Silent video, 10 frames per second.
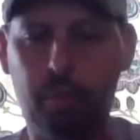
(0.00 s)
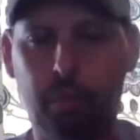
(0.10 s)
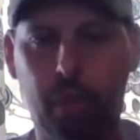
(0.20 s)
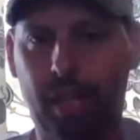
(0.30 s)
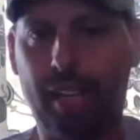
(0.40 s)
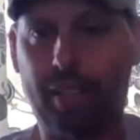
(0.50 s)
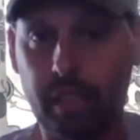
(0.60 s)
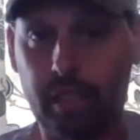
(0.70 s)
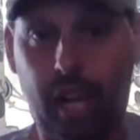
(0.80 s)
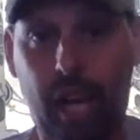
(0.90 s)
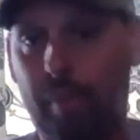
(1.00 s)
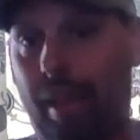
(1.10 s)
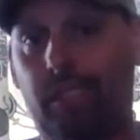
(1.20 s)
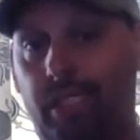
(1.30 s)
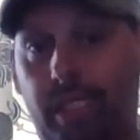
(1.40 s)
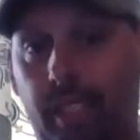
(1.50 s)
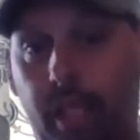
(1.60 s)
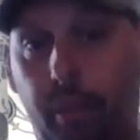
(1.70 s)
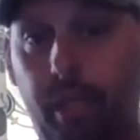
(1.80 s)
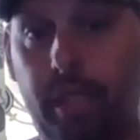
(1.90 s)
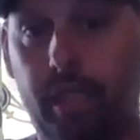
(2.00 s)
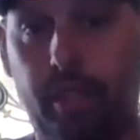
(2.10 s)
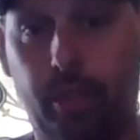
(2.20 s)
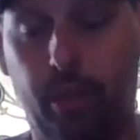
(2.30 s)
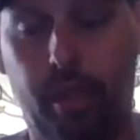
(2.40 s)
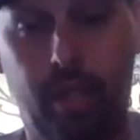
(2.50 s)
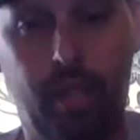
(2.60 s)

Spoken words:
But at this time, I don't see any reason to do it.